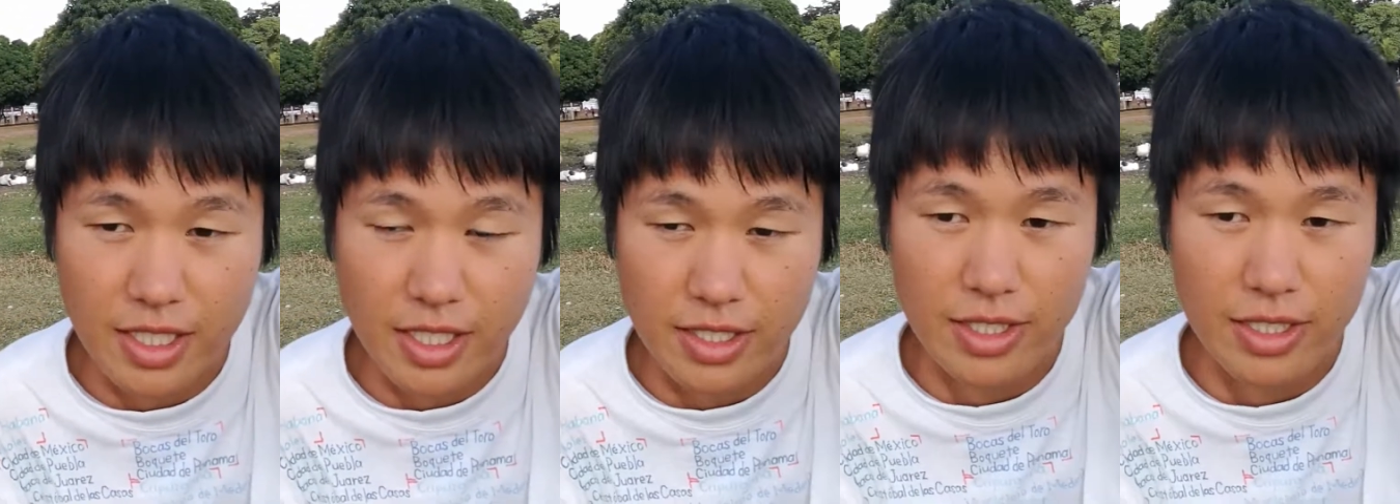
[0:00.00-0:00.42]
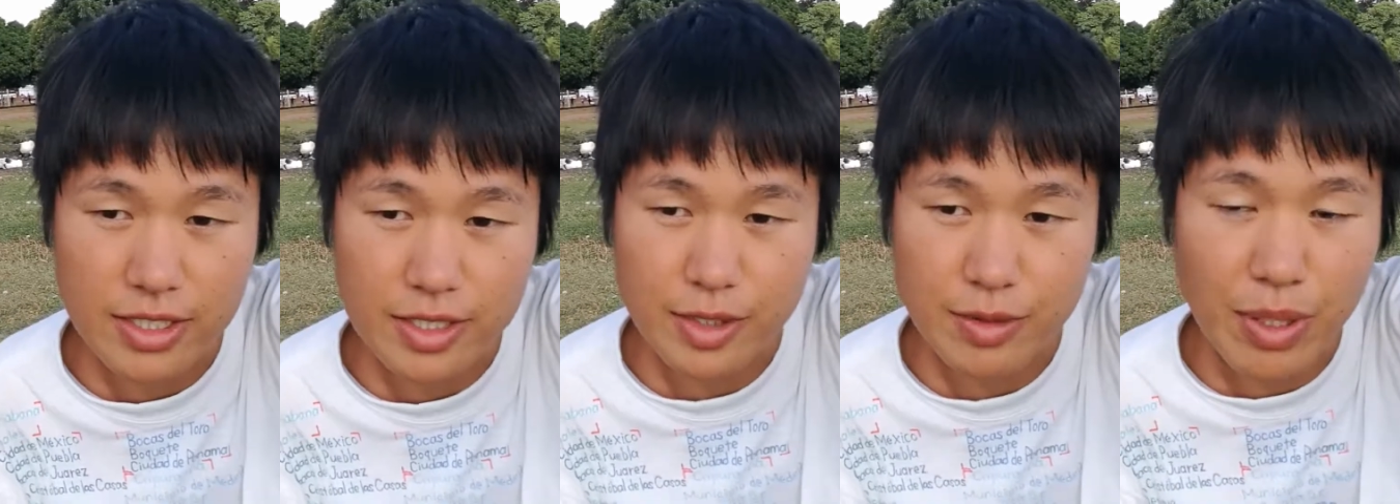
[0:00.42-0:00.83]
that
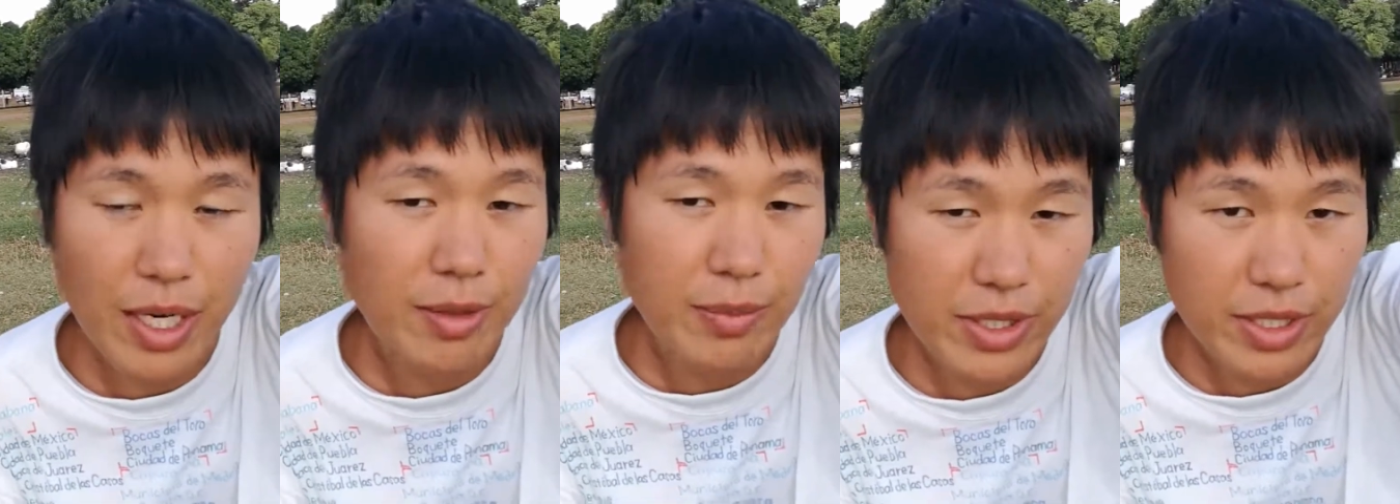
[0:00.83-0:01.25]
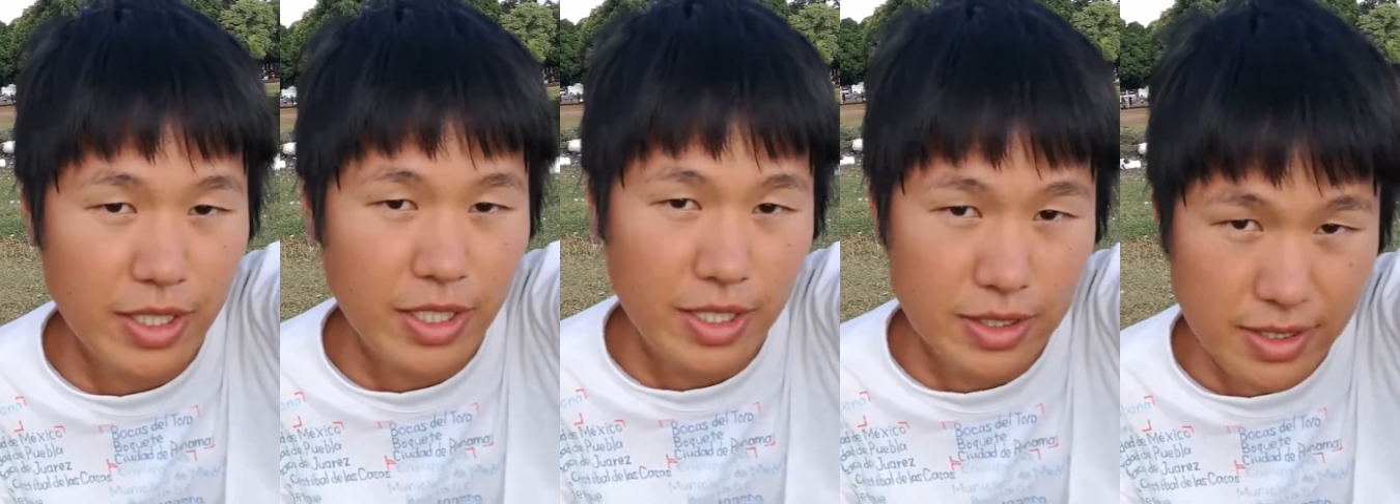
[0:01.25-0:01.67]
he buy me
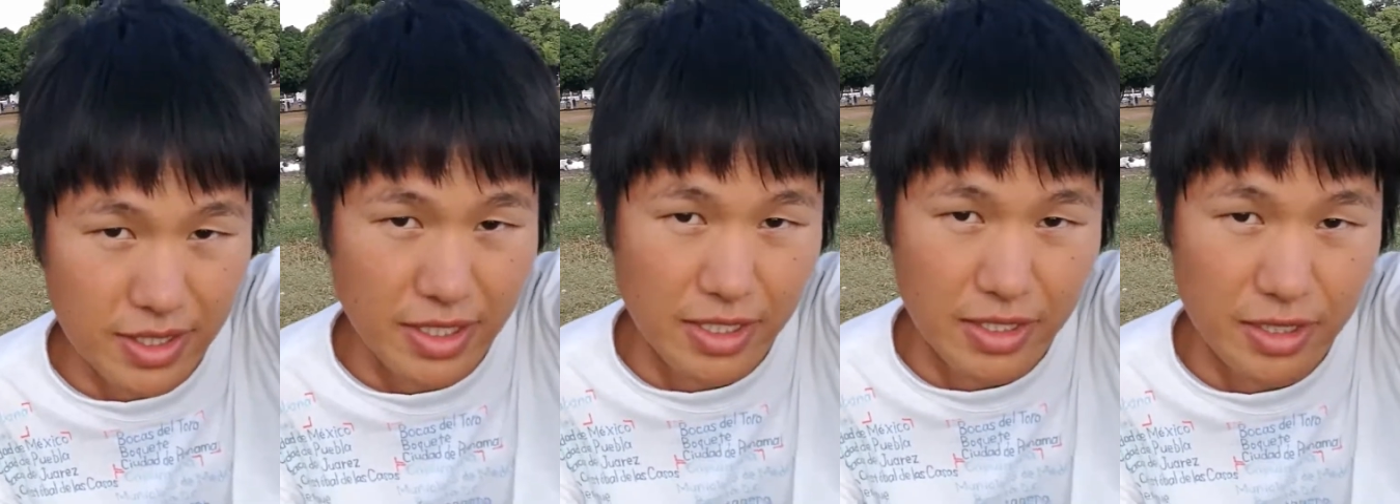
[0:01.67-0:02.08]
a ticket.